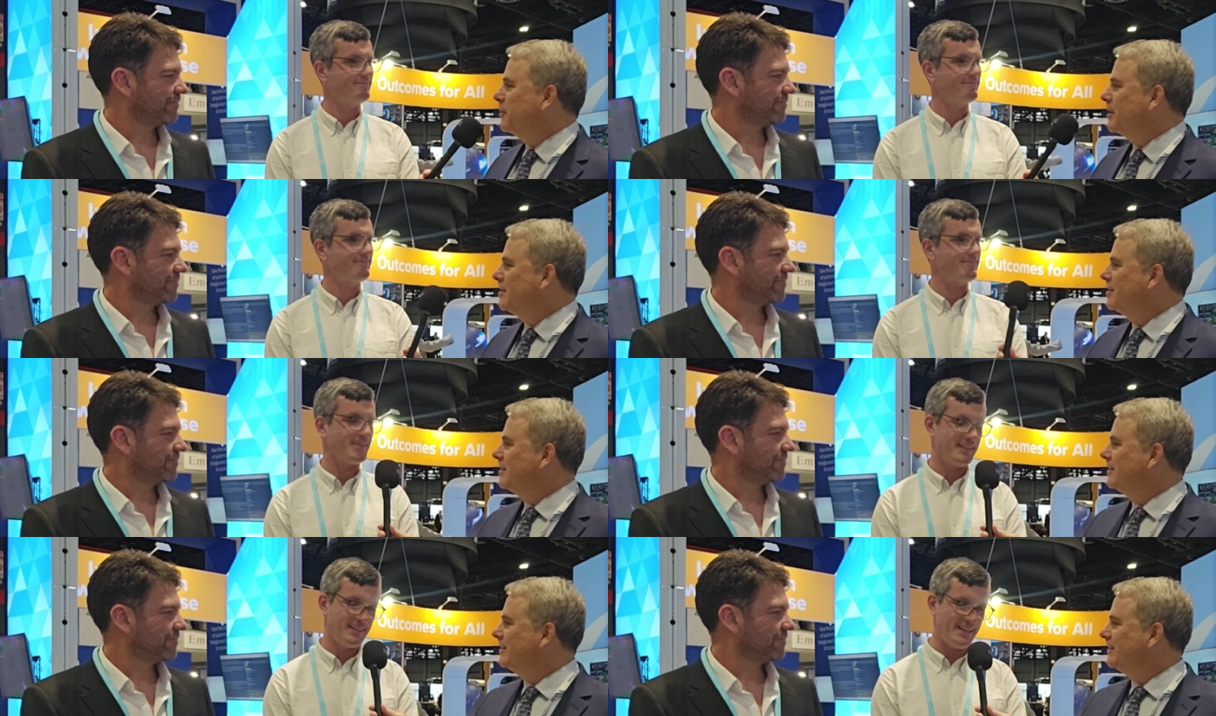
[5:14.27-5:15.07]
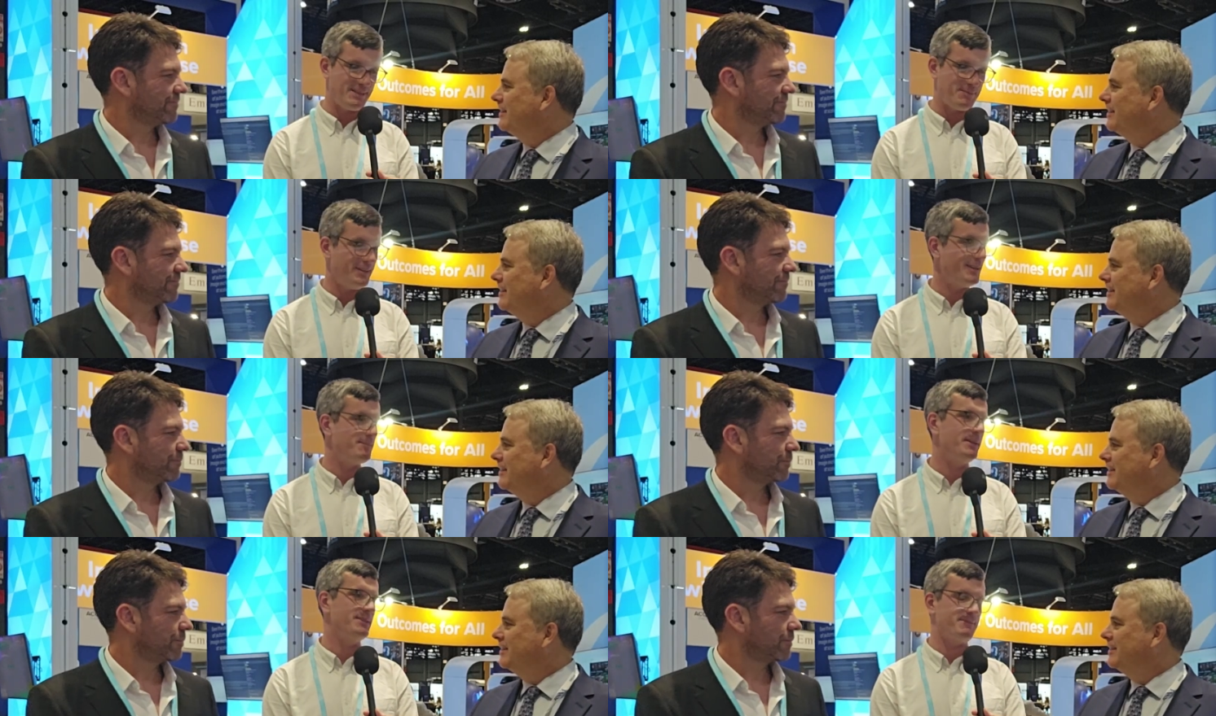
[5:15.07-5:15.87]
Speaker 1: with us.
Speaker 2: Thanks, Brian.
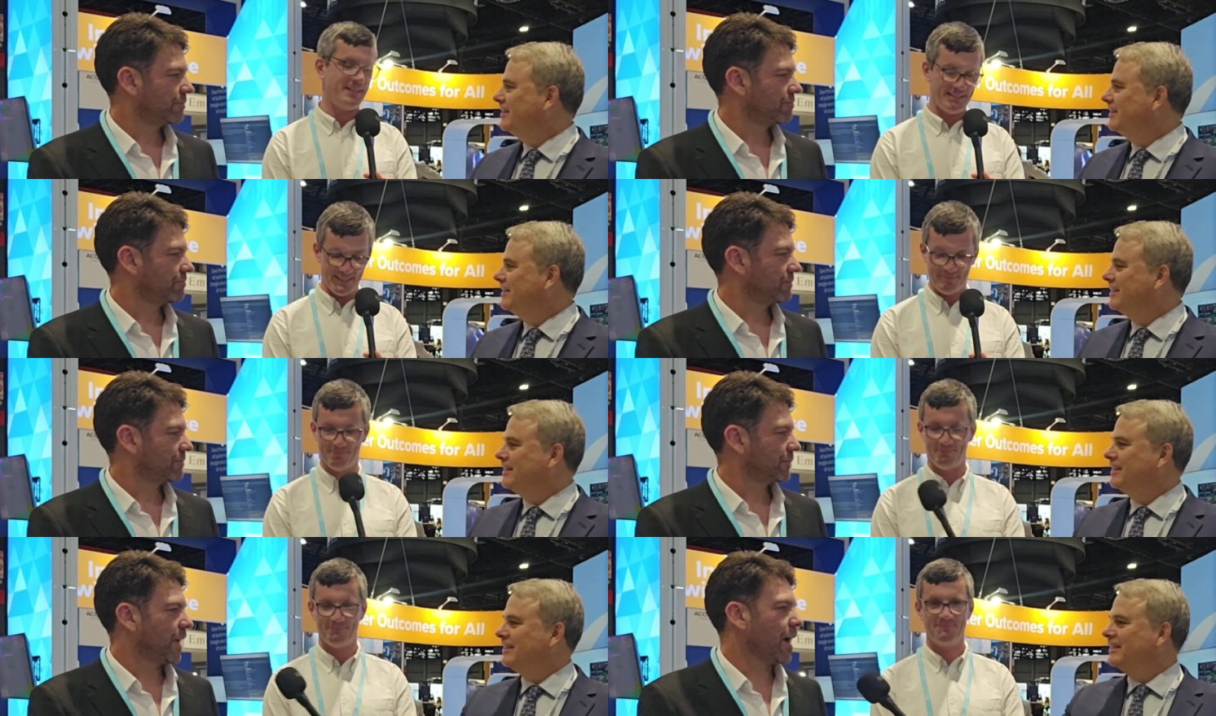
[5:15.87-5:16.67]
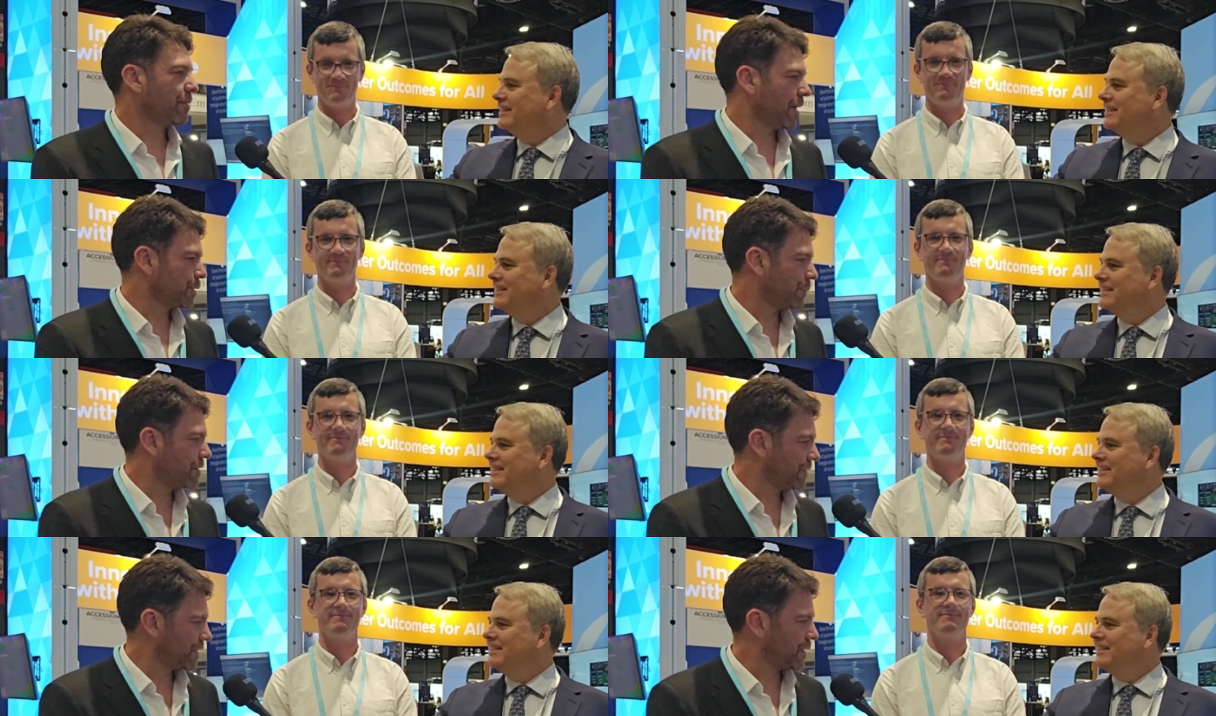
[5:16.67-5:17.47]
Pleasure to meet you.
Speaker 1: Yeah, thanks,
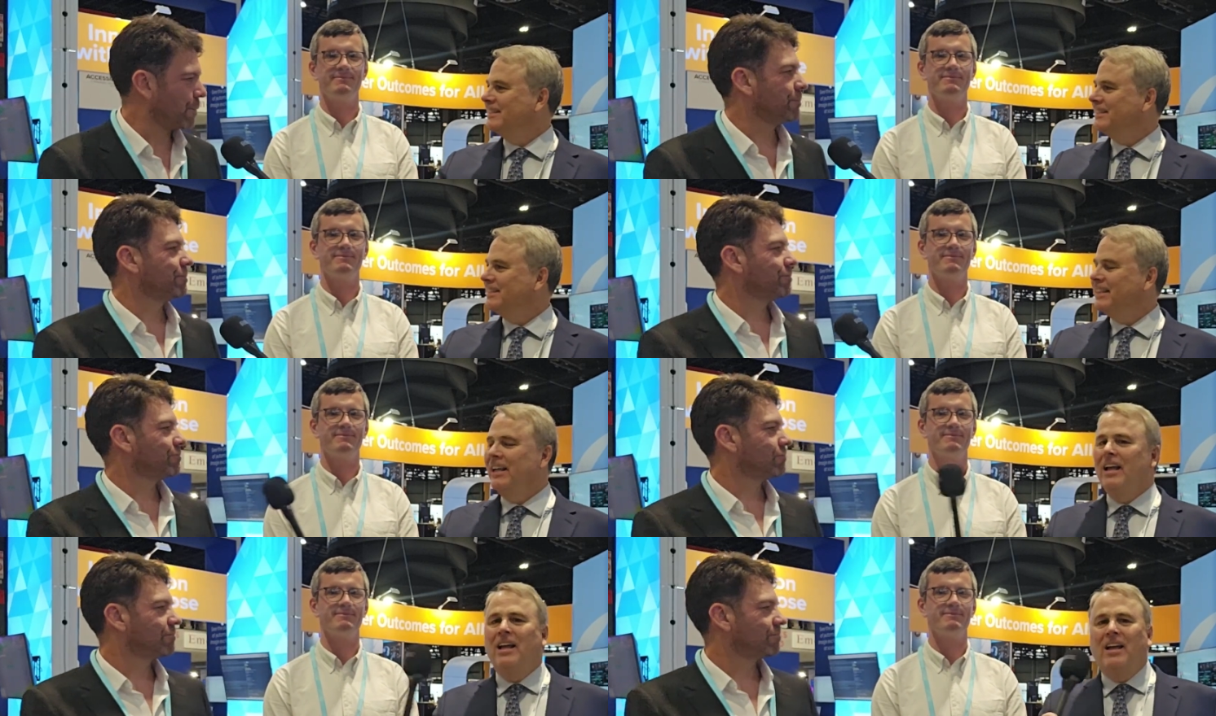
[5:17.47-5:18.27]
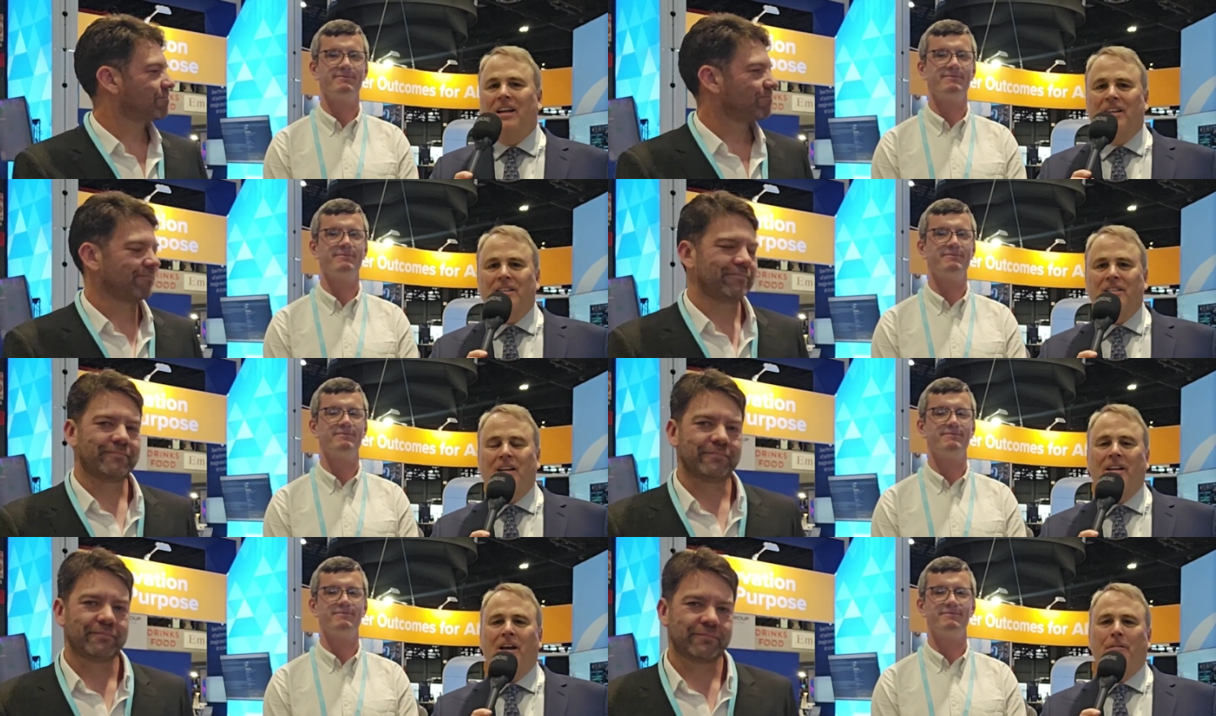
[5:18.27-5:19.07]
Brian, for your time.
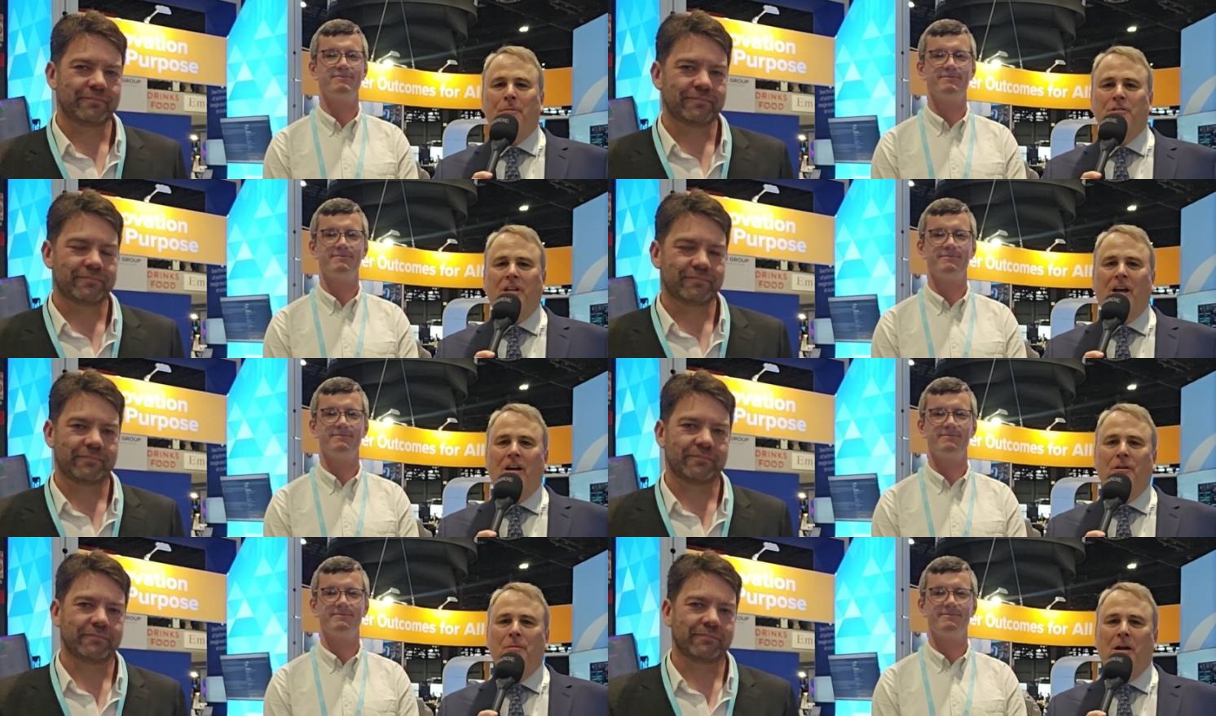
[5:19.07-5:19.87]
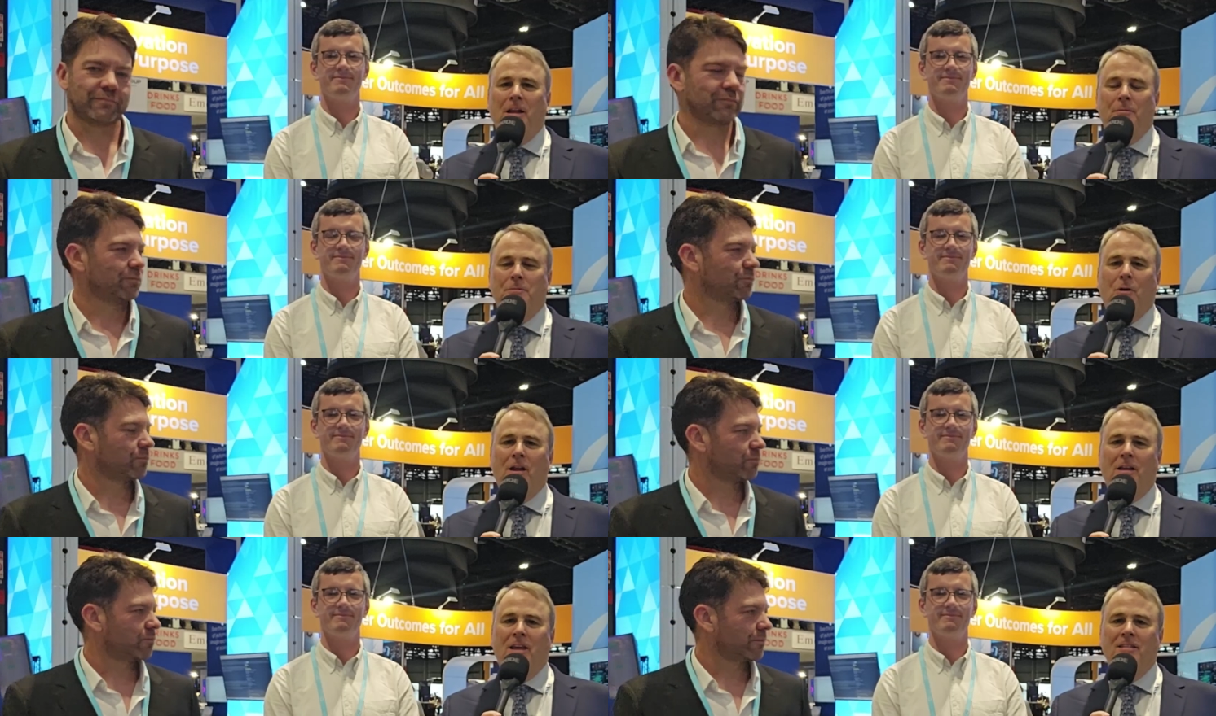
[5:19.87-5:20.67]
Signing off from Chicago, my name is
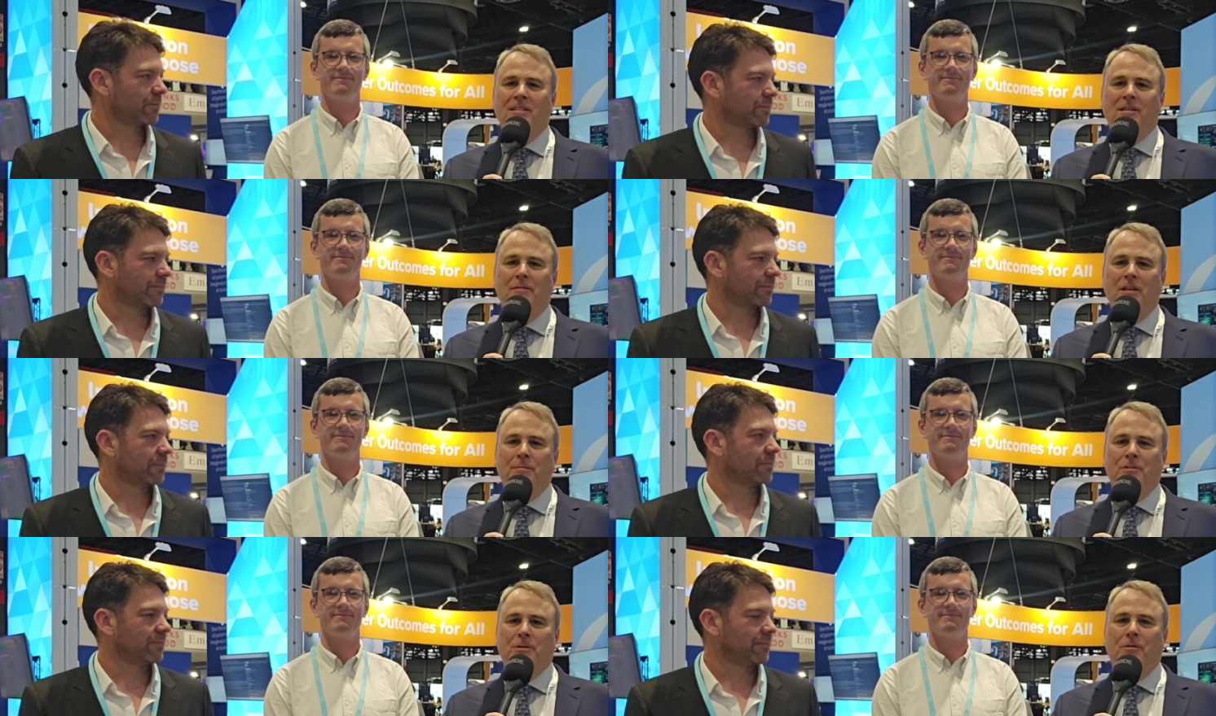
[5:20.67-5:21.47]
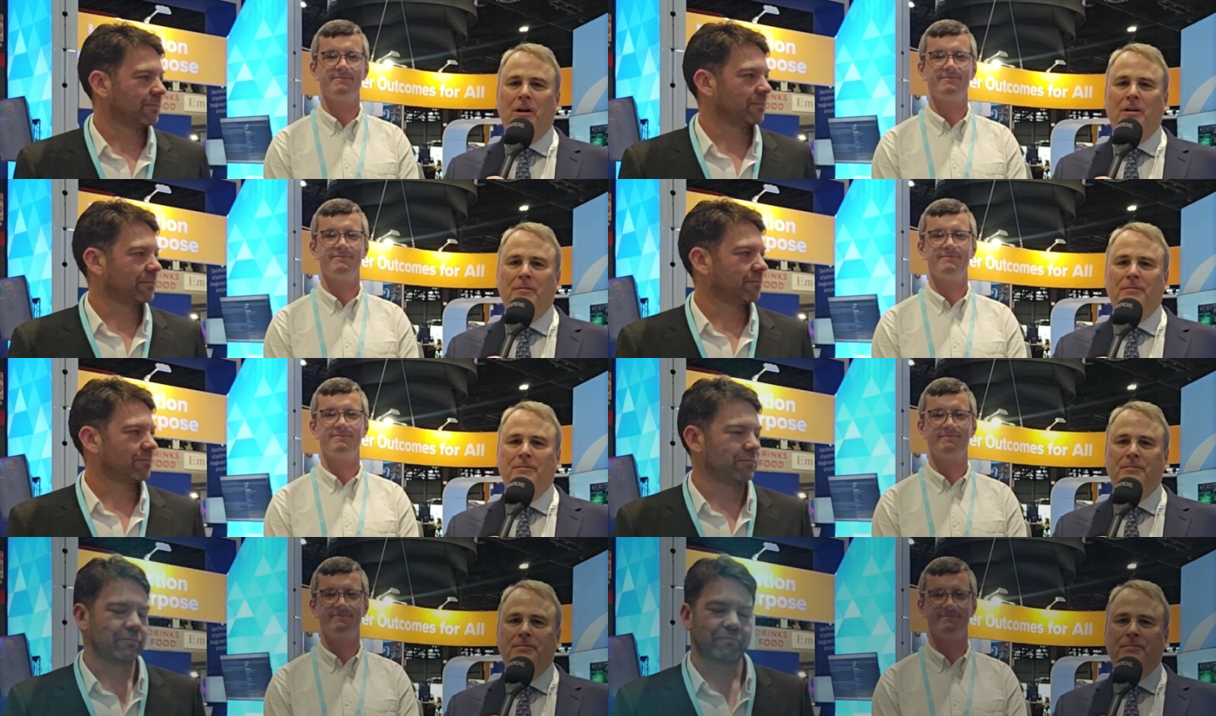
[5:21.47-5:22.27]
Brian Casey of The Imaging Wire.